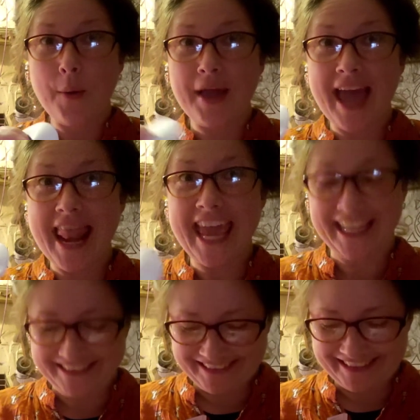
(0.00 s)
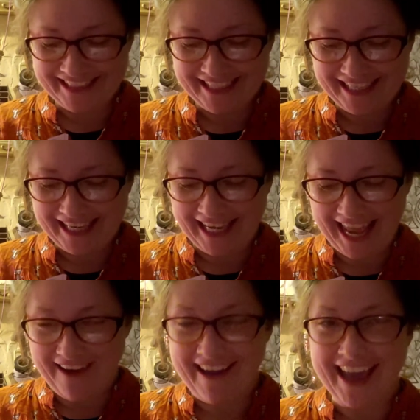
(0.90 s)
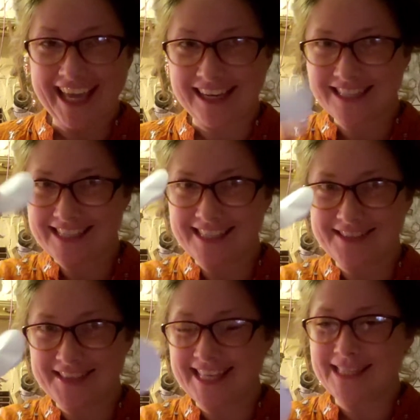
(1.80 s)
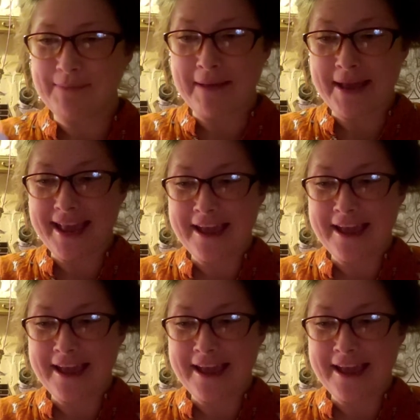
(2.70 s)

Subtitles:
Got it. Now I can just do this maybe?